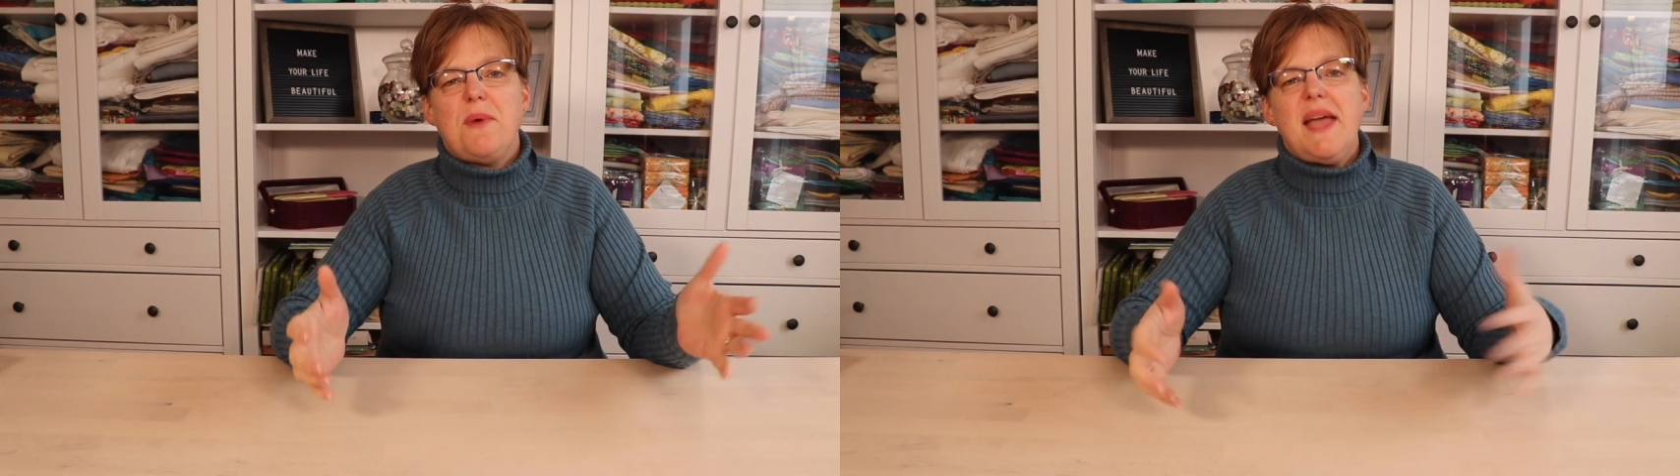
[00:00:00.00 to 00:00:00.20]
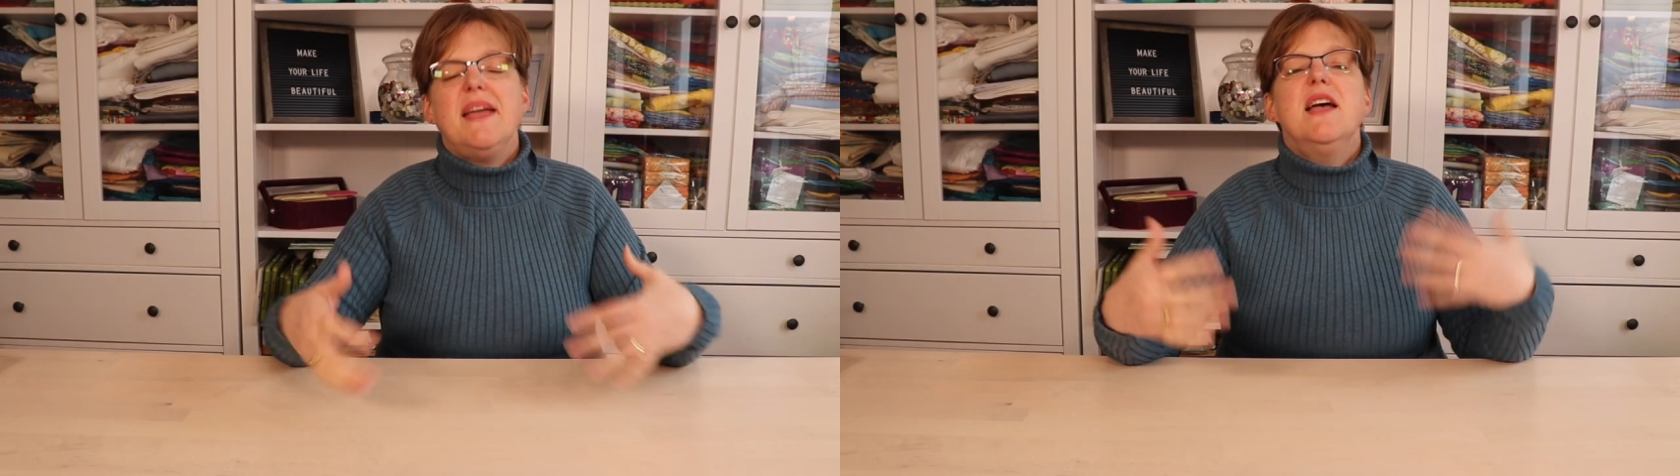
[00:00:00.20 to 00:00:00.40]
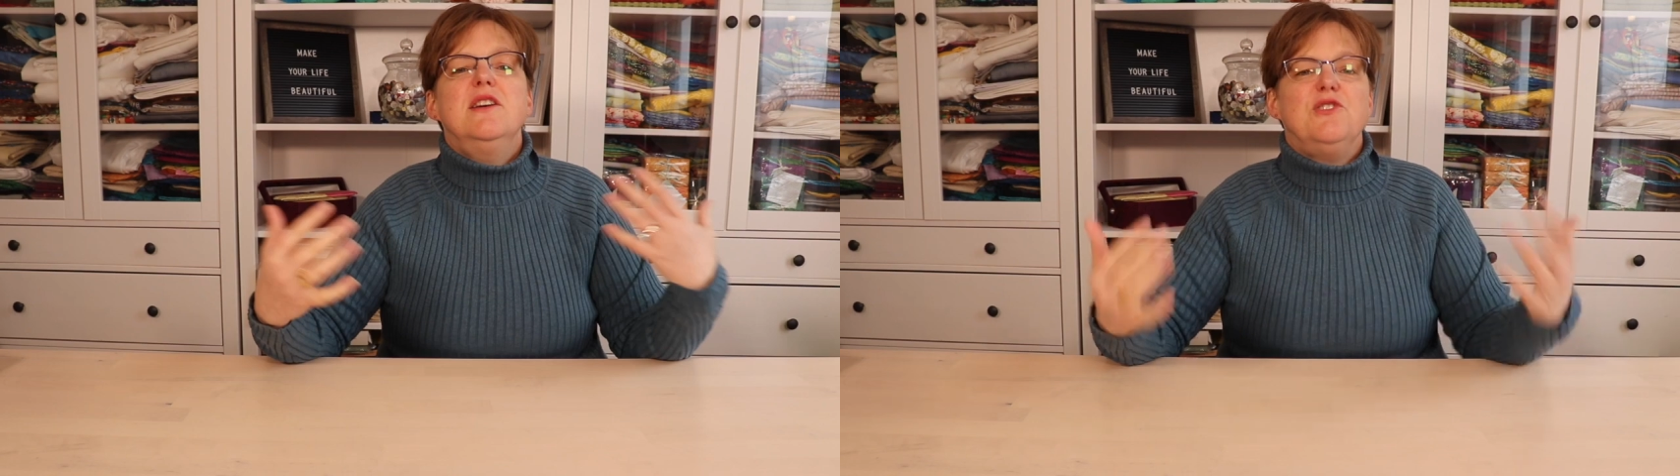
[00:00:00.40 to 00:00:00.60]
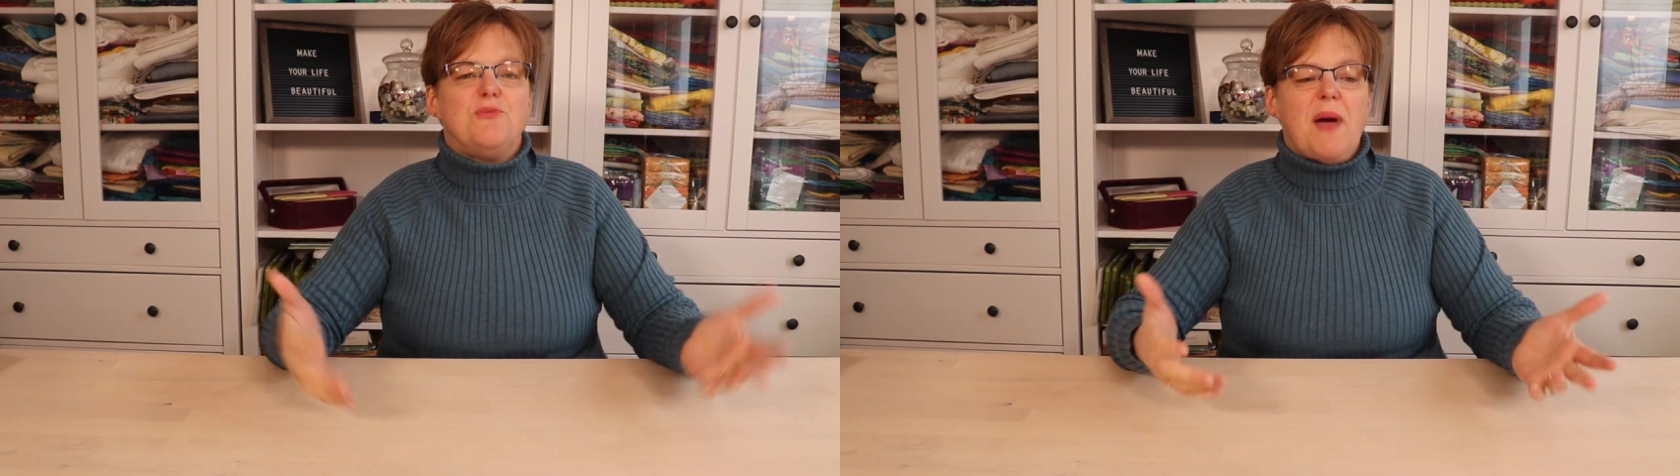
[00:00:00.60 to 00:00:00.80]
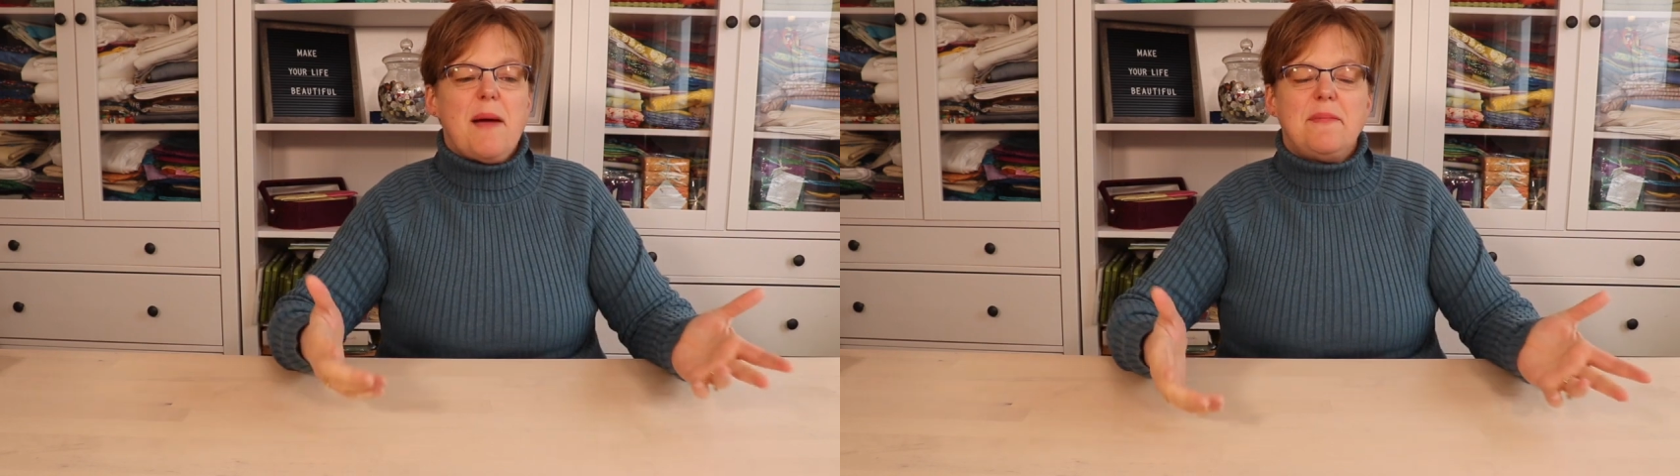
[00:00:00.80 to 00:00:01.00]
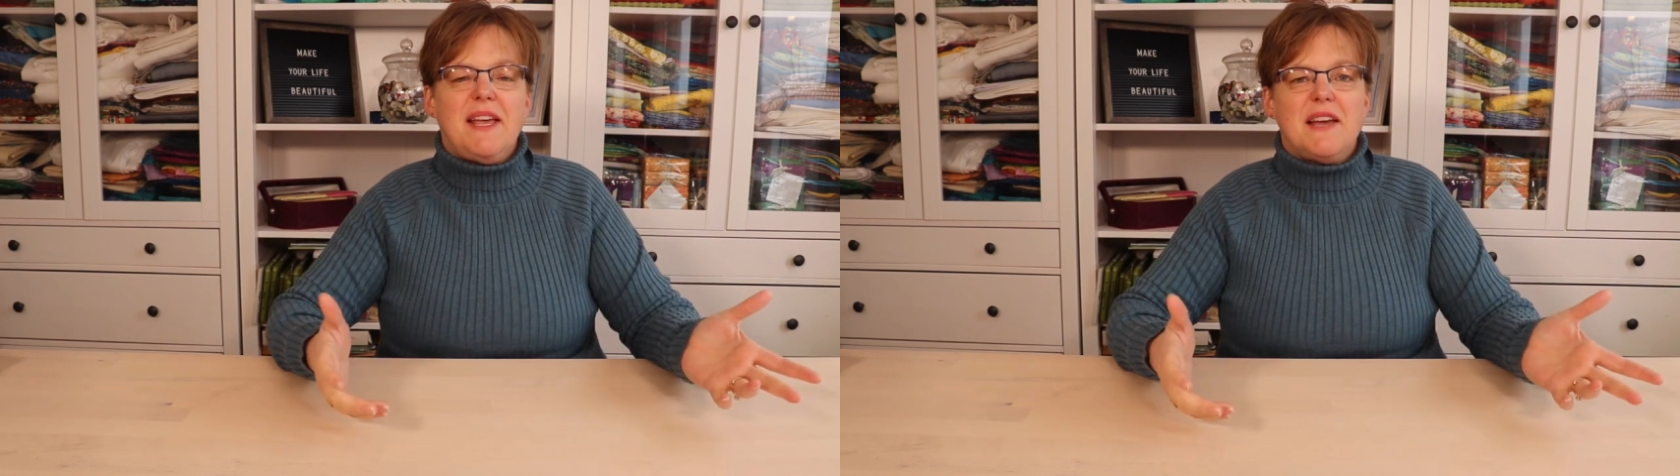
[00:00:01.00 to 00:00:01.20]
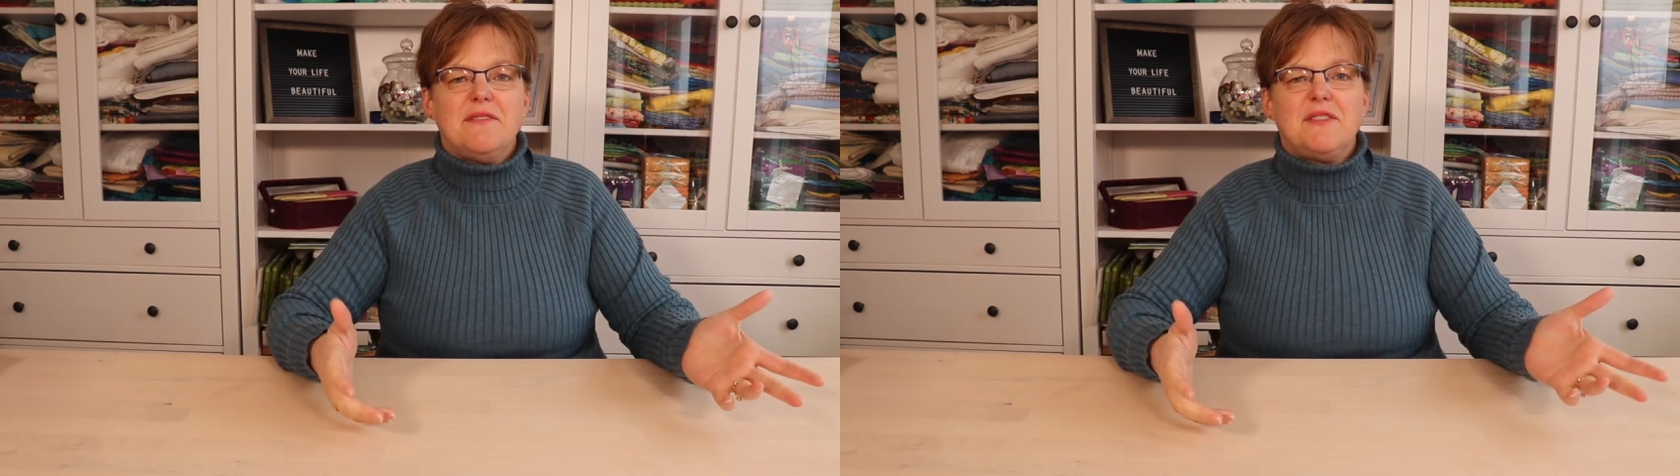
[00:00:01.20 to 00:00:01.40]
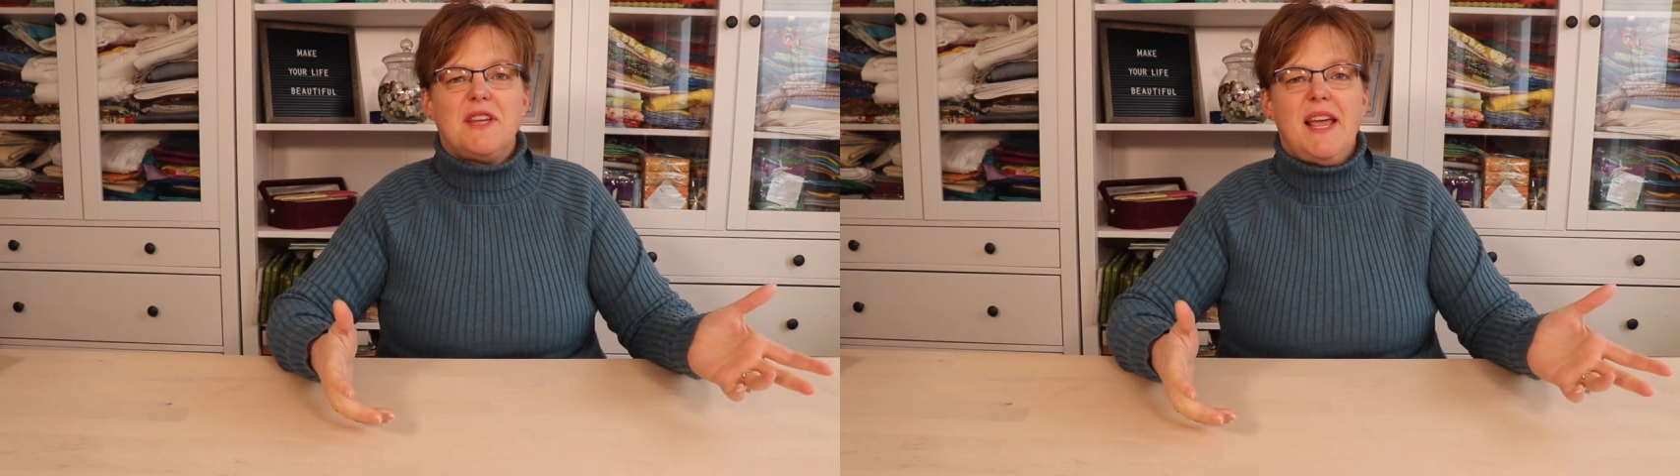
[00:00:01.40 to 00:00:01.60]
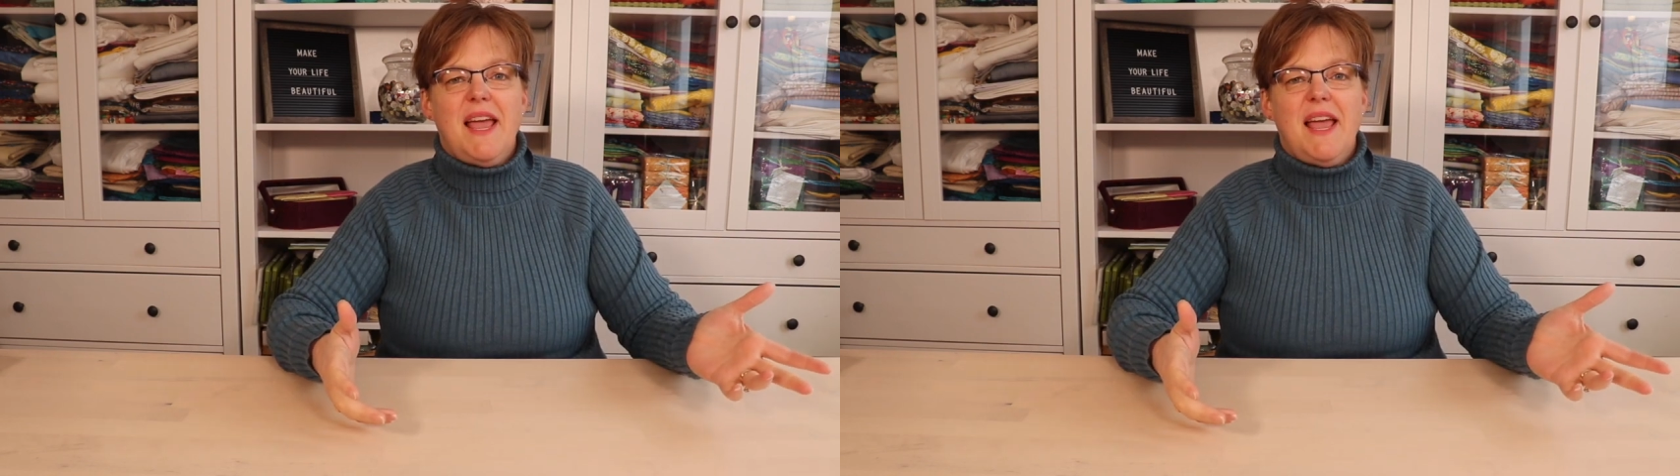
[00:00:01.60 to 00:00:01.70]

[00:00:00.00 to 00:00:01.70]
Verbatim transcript: way to wrap gifts